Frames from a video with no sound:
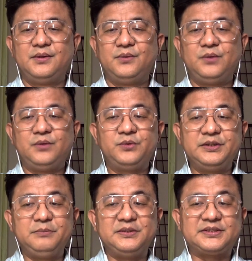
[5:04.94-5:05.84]
What were the
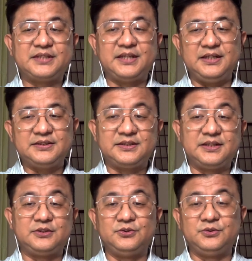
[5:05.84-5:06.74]
mistakes
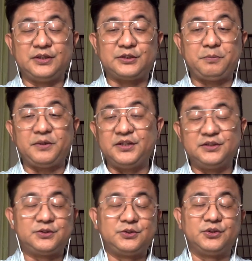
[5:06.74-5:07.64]
that you
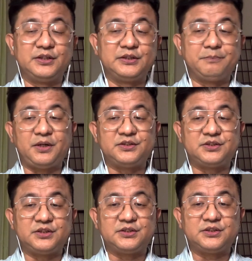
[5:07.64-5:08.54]
experienced during the
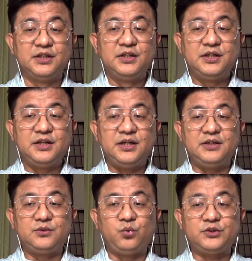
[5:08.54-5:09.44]
process,
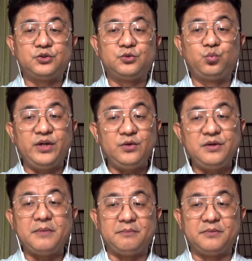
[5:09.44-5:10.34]
and what should we
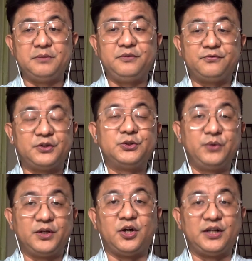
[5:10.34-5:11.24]
remember before
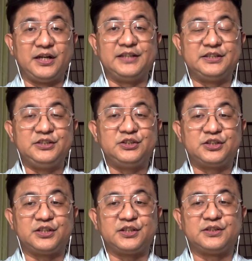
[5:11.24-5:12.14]
doing online
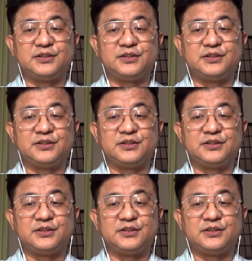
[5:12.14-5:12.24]
teaching?